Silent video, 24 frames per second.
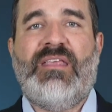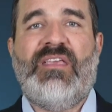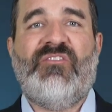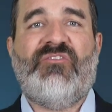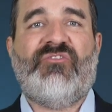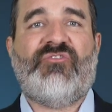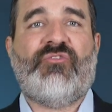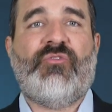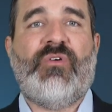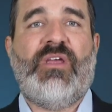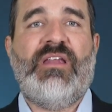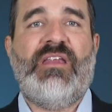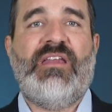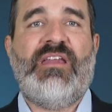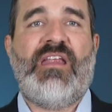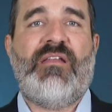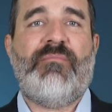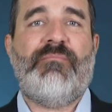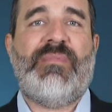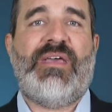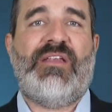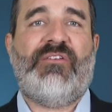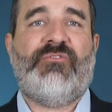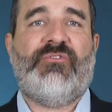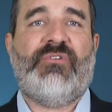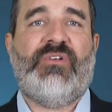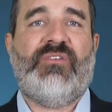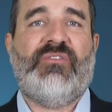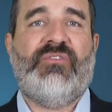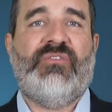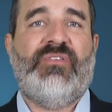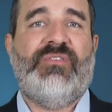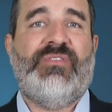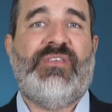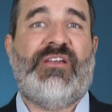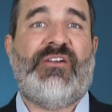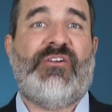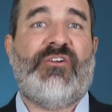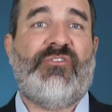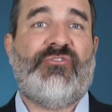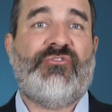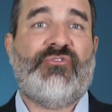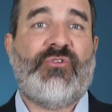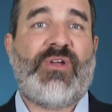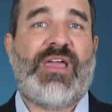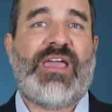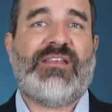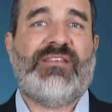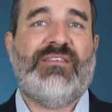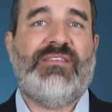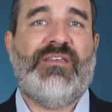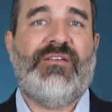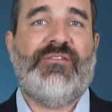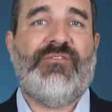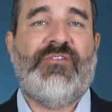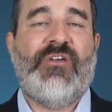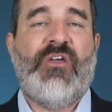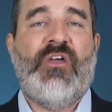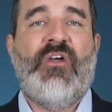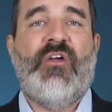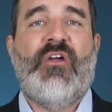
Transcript: is traded at metrics that are attractive